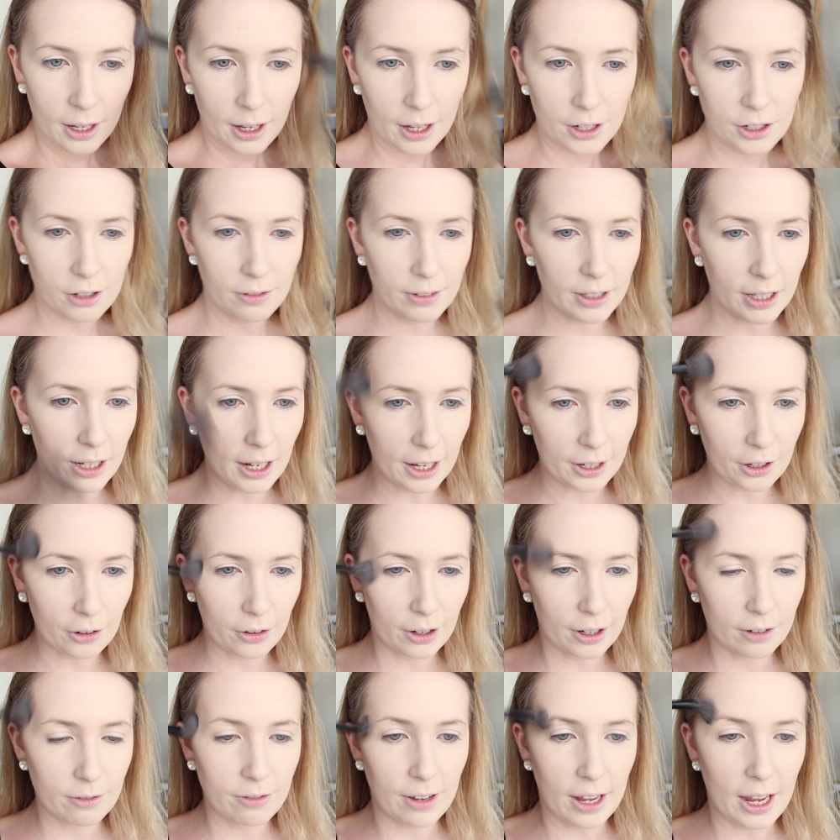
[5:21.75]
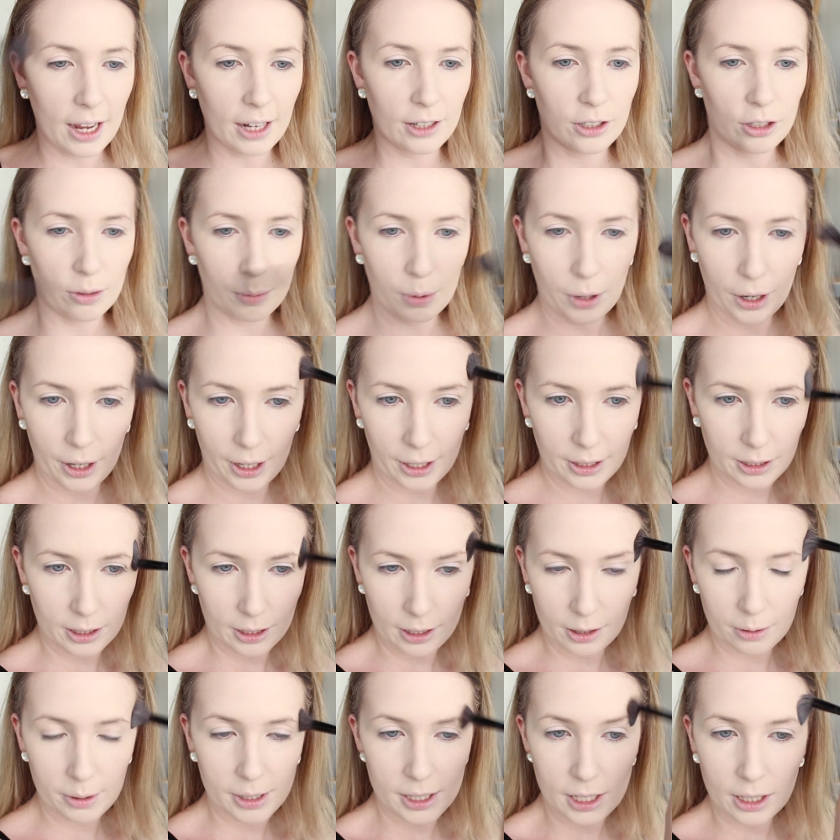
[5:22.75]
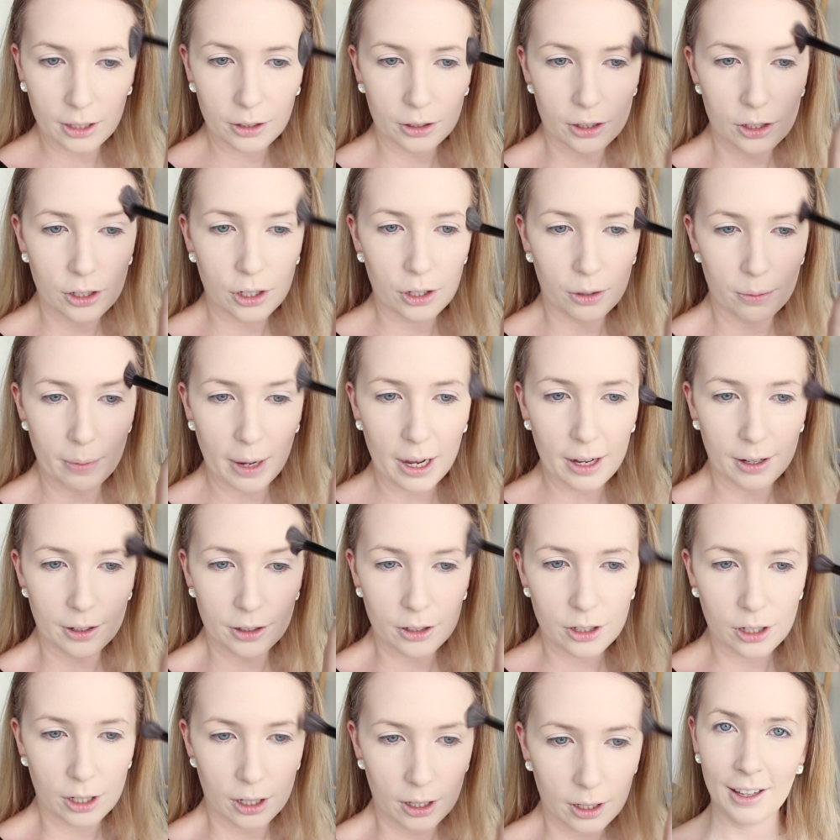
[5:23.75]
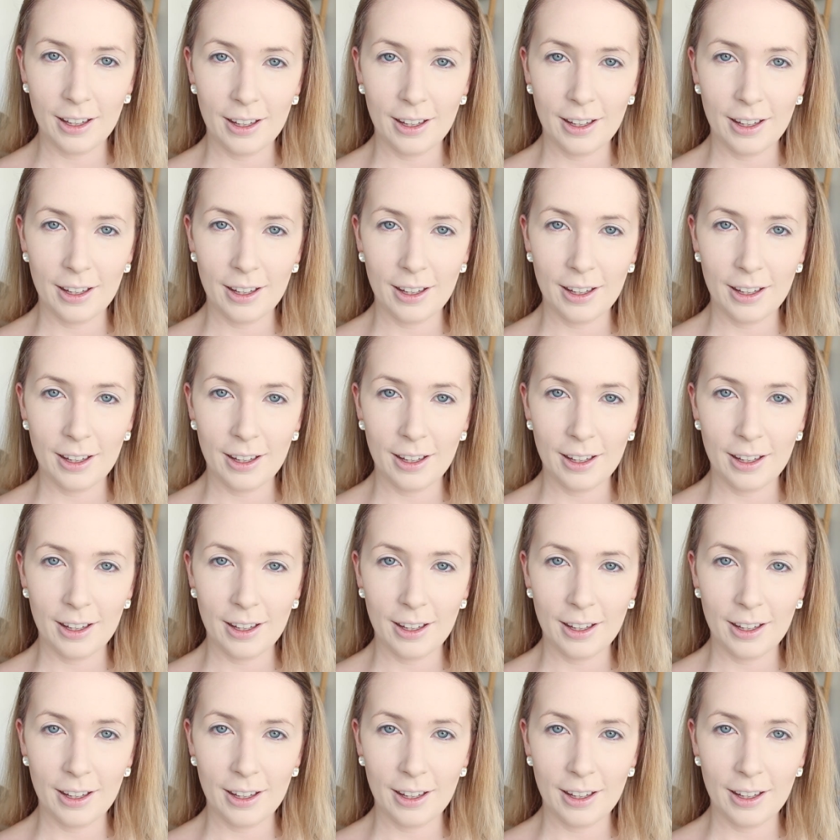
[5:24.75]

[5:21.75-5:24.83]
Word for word: I don't really like going in for extra product, otherwise it looks too much.